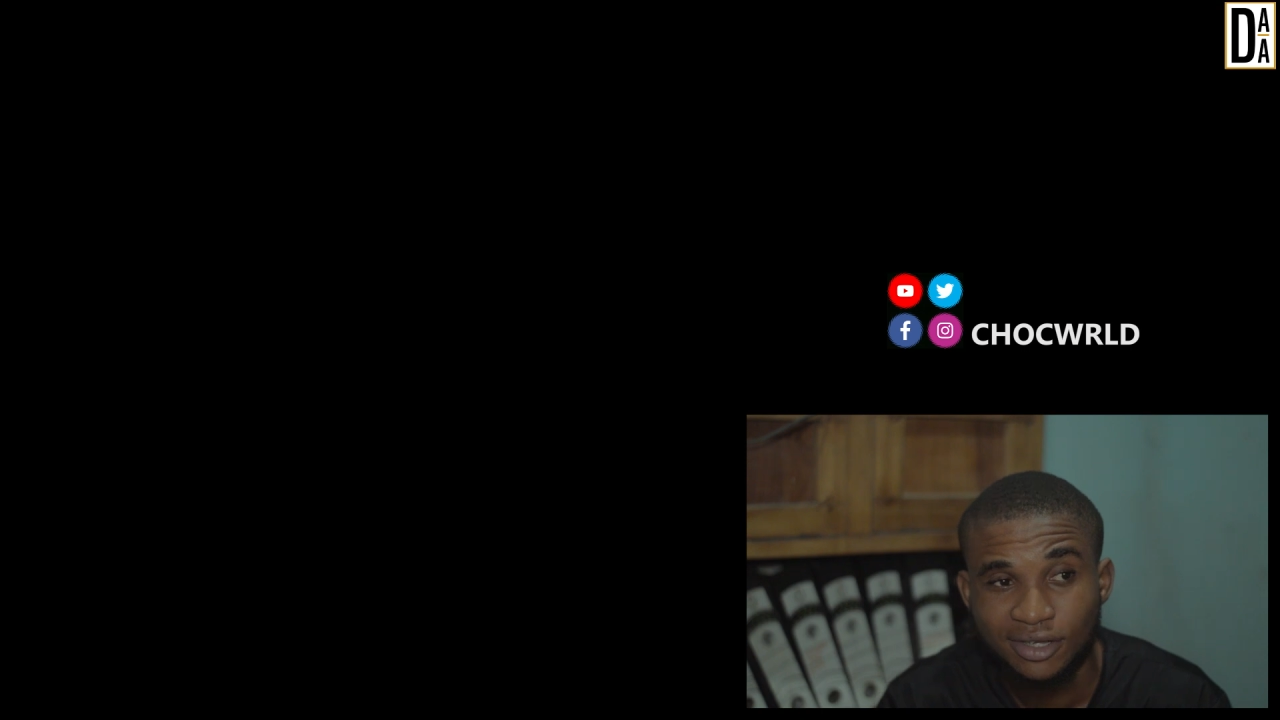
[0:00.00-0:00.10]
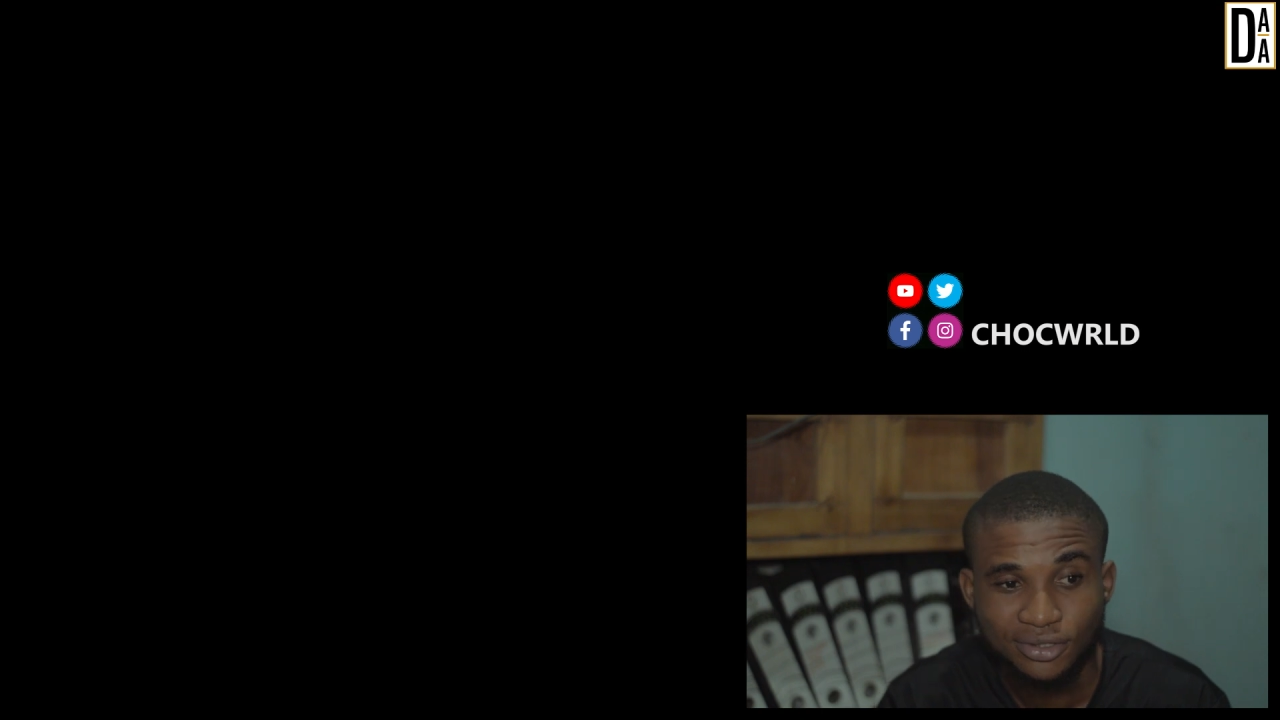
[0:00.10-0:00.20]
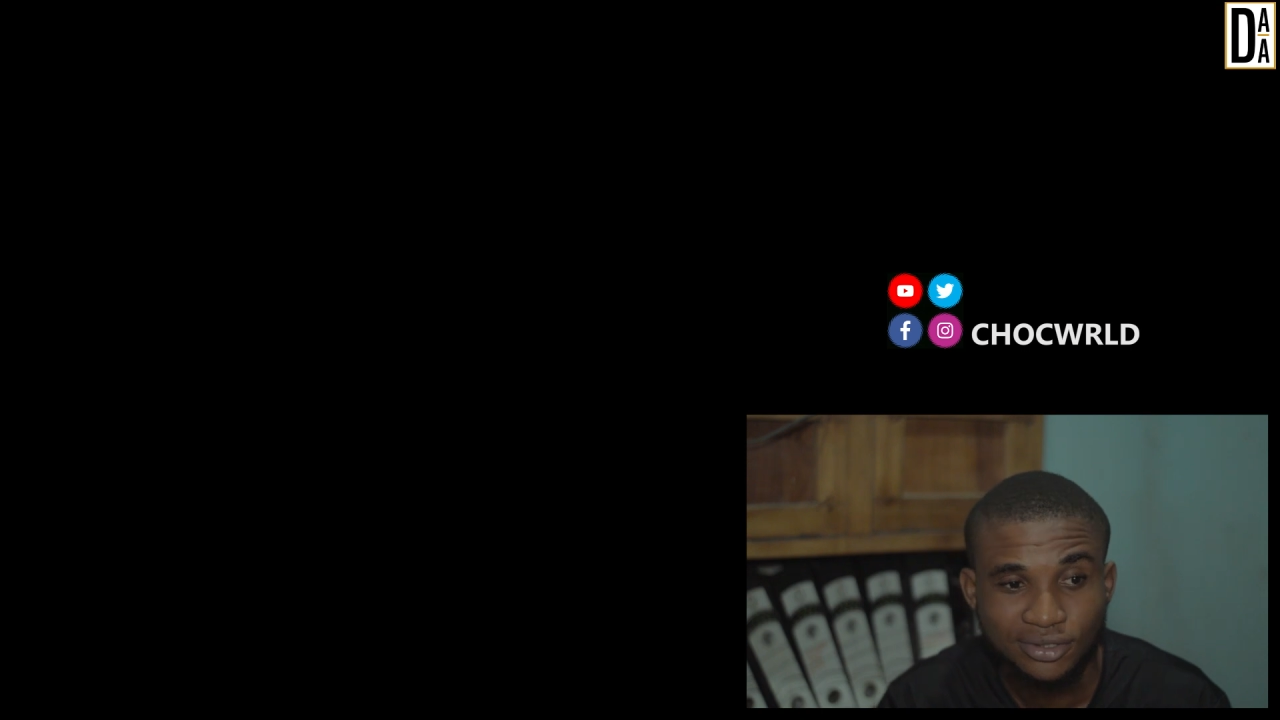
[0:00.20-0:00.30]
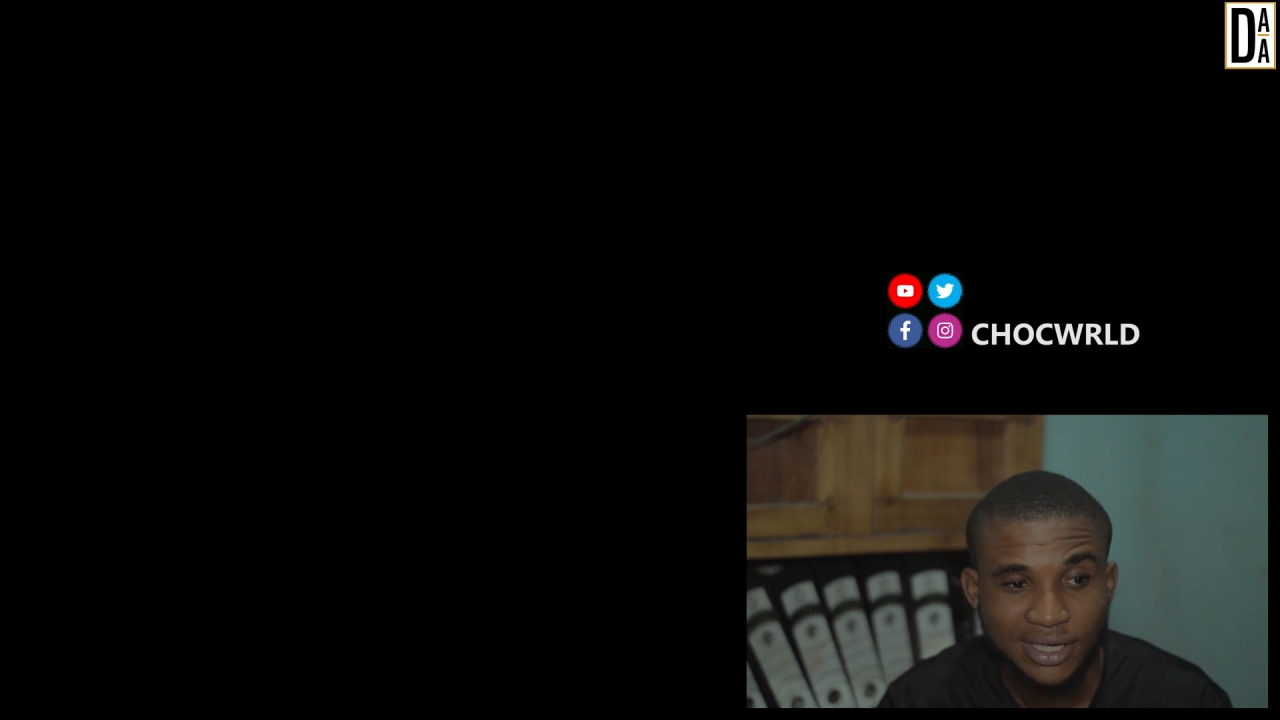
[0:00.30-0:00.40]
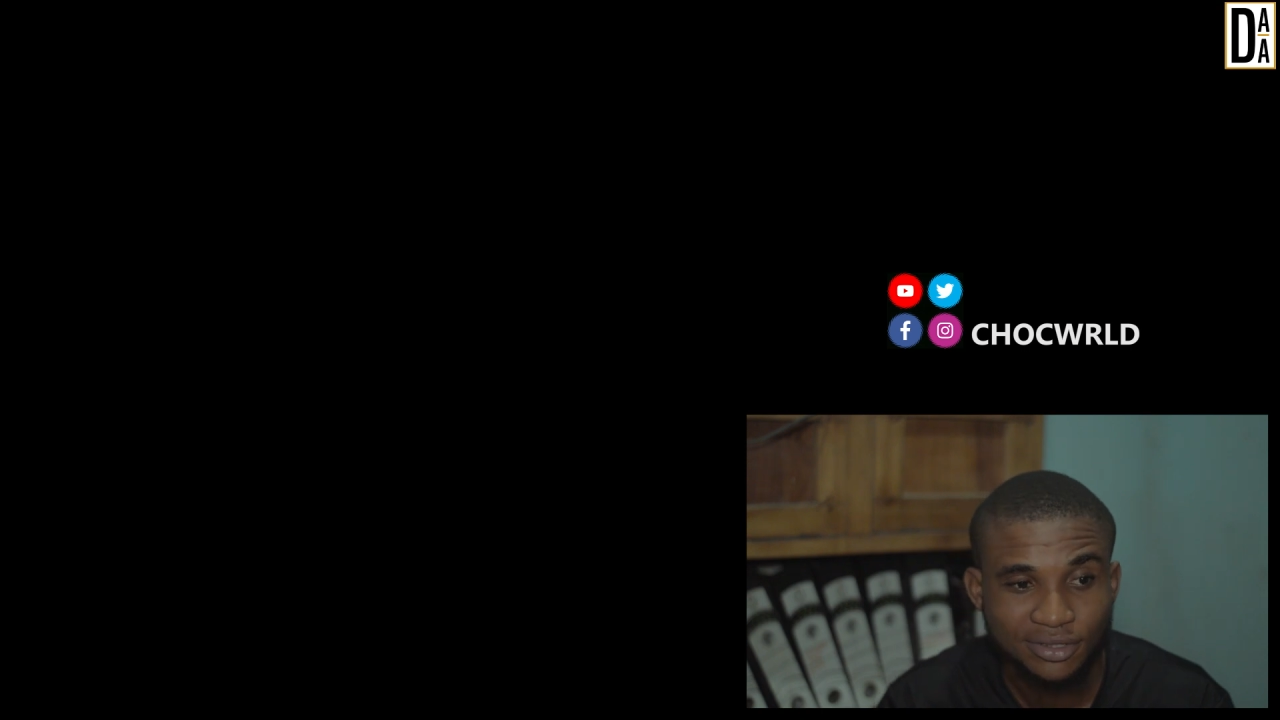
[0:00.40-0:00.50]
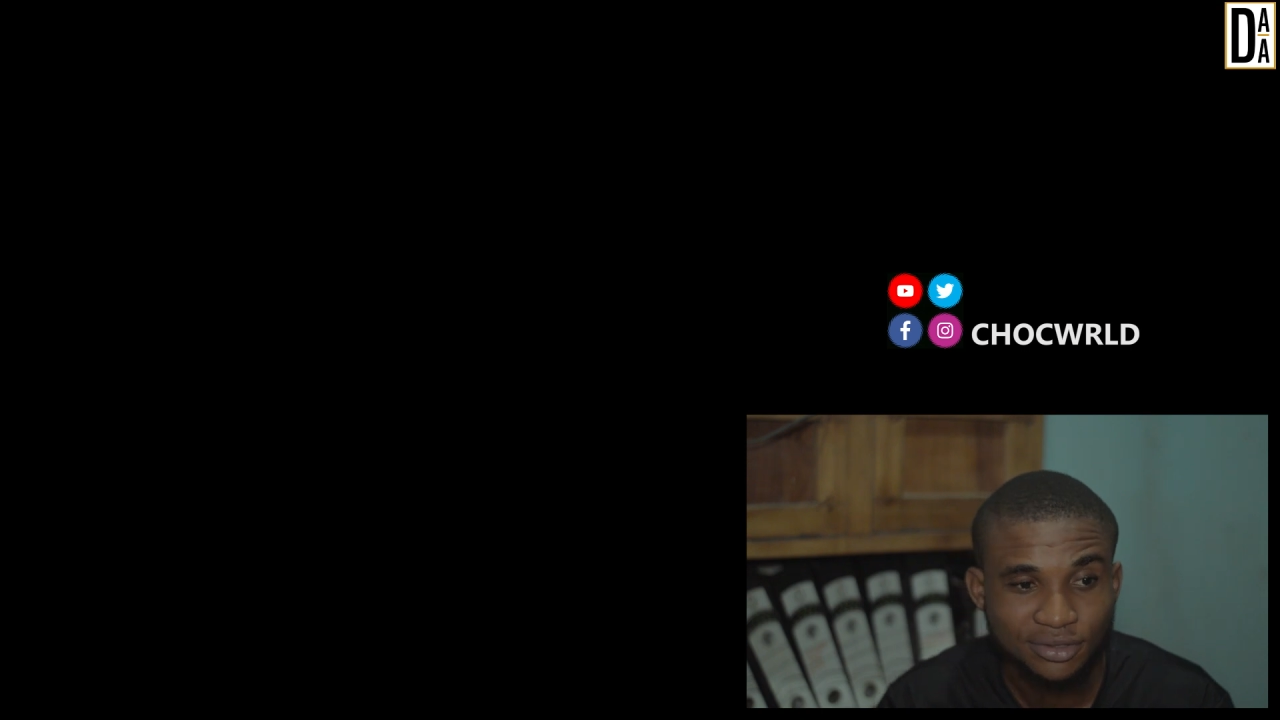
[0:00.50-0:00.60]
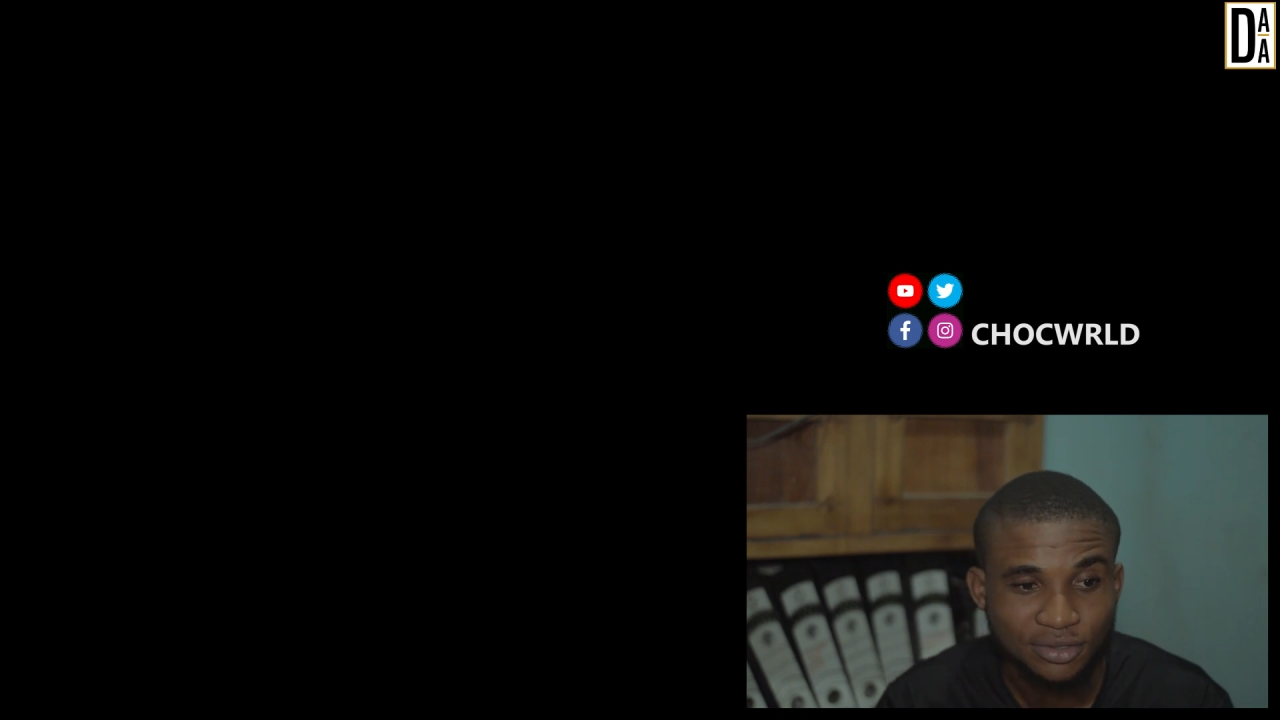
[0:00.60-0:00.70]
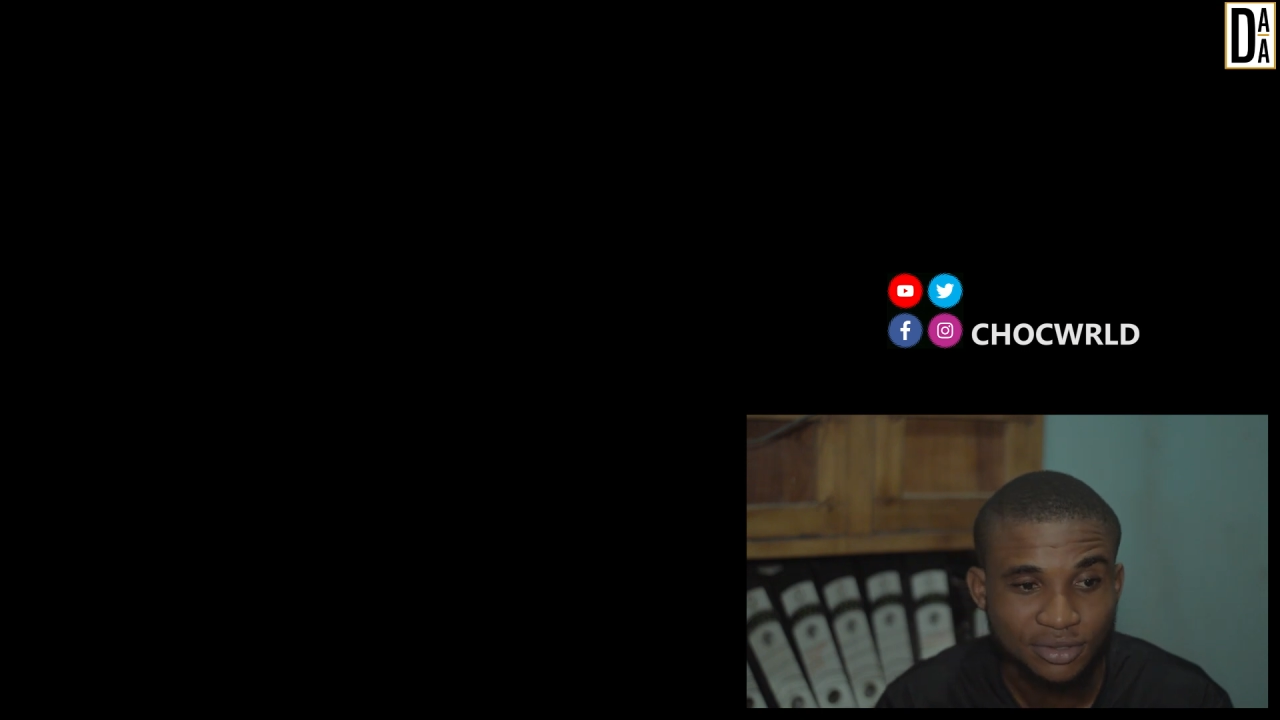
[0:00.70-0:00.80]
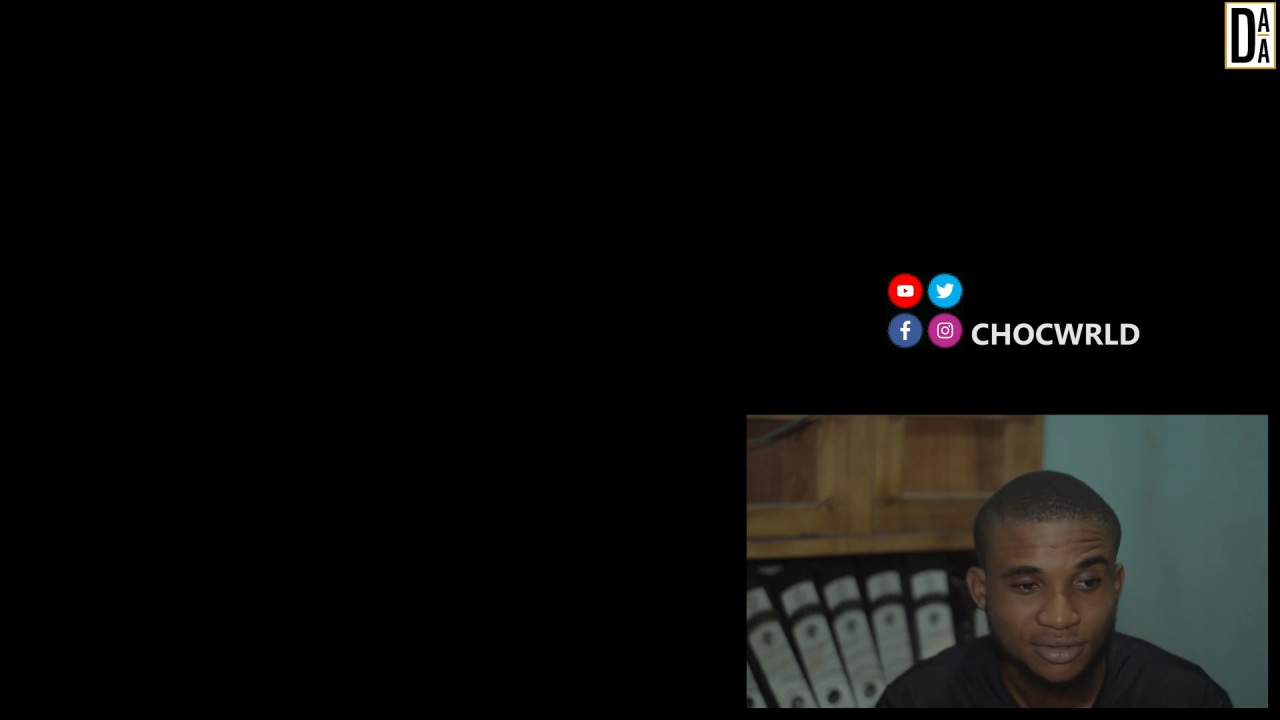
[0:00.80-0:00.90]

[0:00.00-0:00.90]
so i know